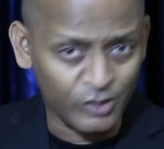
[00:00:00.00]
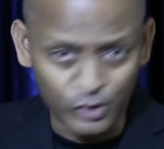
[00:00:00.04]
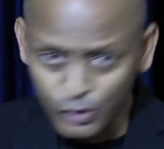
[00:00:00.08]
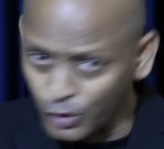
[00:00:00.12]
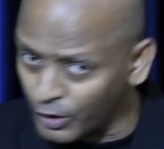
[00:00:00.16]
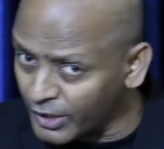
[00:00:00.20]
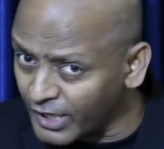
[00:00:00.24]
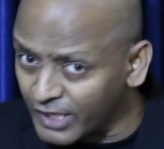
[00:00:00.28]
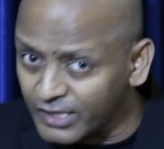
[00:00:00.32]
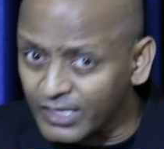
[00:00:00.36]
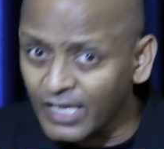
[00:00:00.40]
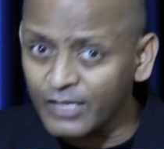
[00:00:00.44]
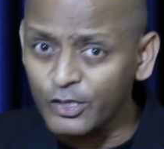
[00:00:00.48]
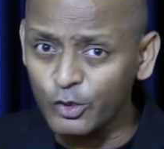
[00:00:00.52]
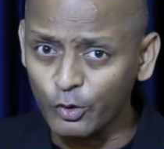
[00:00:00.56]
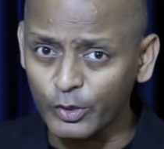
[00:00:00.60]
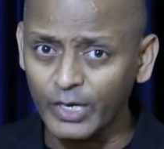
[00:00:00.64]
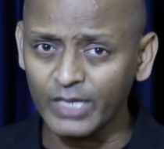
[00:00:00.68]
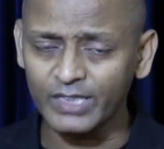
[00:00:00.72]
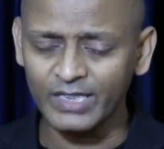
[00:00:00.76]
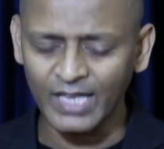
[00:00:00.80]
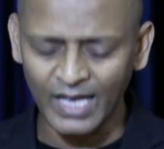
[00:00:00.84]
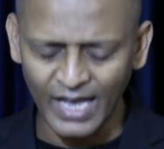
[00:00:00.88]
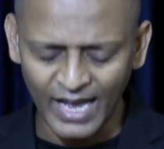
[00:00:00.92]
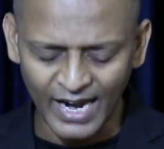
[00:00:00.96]
So you
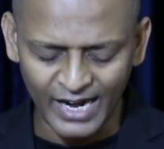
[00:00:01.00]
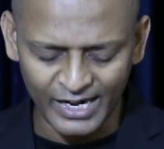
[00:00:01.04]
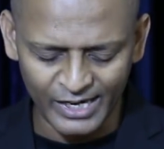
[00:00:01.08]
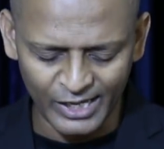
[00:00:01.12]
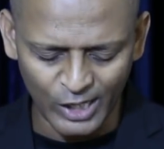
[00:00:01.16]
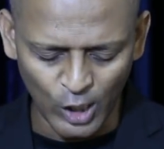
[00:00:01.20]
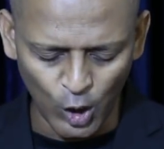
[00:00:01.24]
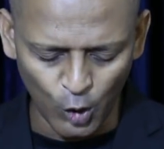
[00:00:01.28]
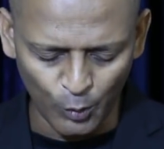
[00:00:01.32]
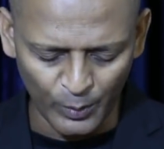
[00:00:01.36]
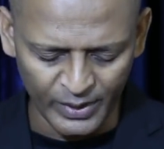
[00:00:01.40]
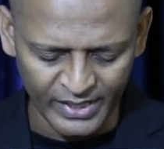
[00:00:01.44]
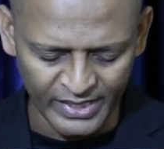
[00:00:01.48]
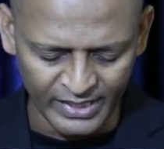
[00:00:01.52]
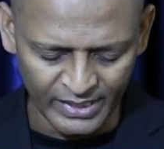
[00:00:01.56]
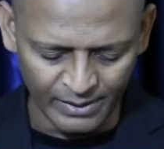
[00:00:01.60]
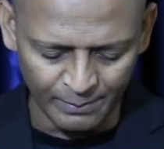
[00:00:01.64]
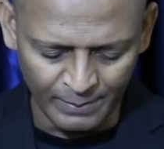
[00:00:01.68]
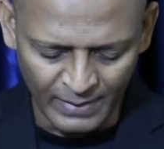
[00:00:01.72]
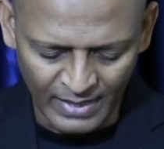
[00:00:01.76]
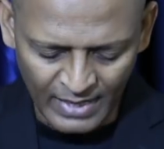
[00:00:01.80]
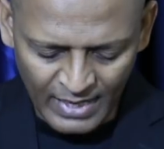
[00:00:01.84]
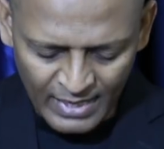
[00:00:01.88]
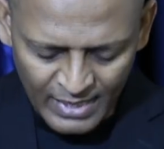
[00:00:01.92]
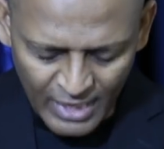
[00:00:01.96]
get the idea over here.
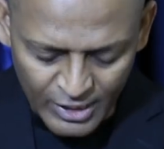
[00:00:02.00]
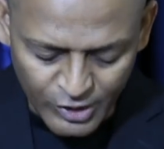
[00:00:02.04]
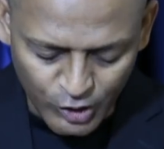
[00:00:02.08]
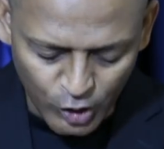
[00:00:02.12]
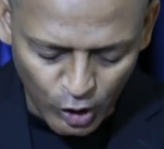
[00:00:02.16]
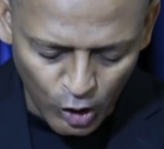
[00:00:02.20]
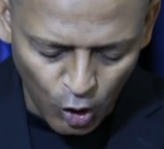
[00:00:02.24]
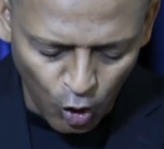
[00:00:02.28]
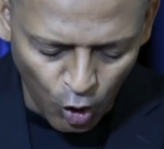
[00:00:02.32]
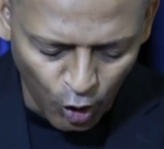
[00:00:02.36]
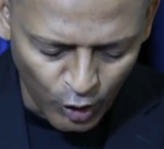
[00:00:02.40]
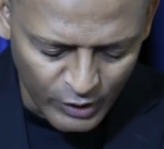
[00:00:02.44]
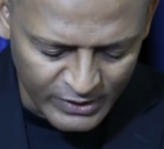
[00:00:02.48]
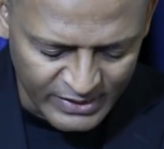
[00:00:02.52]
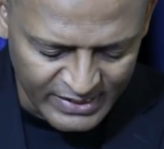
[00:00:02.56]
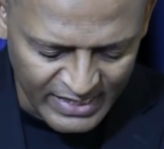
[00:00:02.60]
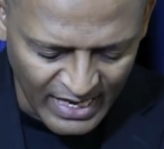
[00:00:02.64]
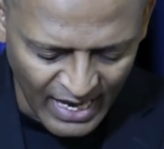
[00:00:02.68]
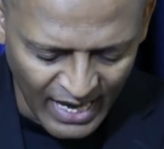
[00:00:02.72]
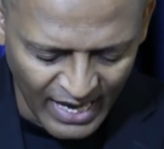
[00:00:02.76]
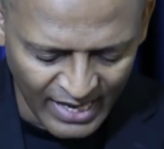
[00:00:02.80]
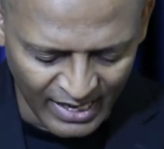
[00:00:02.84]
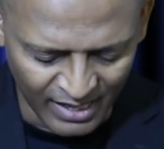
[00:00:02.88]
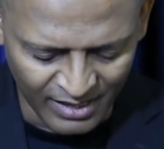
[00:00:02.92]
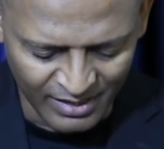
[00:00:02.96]
Let's go to
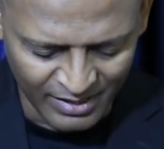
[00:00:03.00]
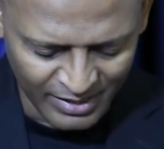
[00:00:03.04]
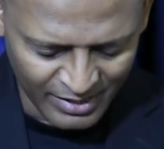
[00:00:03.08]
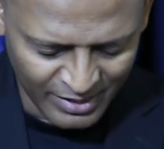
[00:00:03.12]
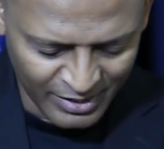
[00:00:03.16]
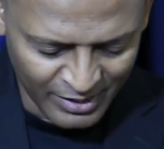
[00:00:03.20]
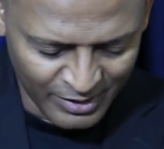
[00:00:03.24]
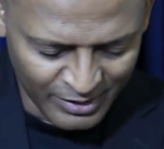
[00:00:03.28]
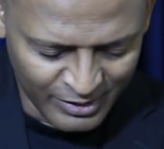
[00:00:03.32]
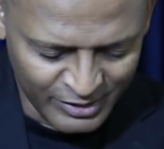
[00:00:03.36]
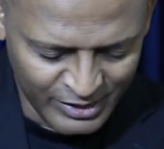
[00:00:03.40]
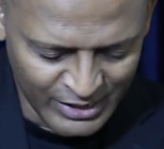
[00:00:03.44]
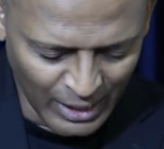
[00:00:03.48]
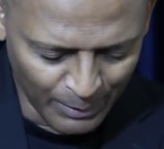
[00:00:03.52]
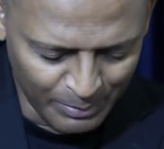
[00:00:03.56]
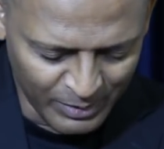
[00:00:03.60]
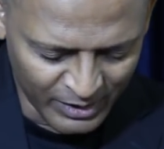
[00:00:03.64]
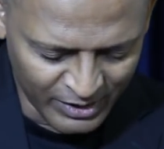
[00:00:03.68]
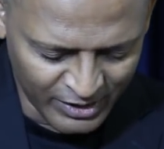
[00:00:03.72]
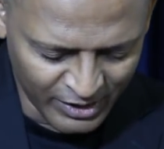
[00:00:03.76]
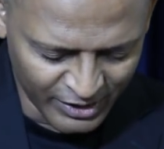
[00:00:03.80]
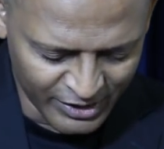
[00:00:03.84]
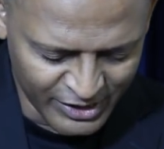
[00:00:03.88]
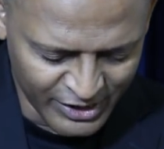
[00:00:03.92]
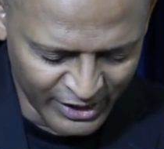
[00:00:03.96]
Hosea chapter
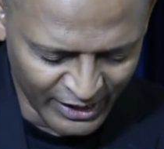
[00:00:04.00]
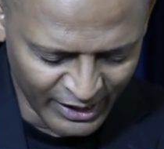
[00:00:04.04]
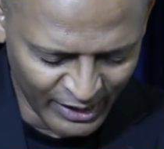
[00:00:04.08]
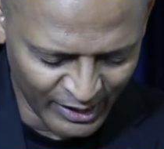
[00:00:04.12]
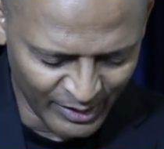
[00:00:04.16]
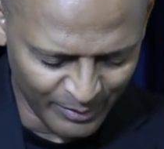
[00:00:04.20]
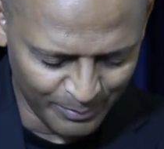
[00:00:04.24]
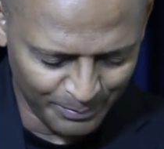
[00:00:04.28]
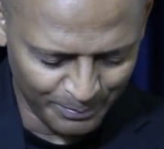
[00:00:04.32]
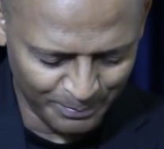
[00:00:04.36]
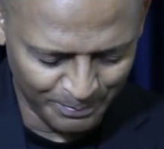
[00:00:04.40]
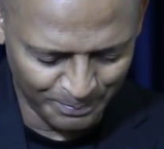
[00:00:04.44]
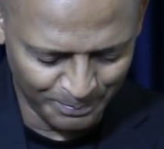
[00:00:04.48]
13.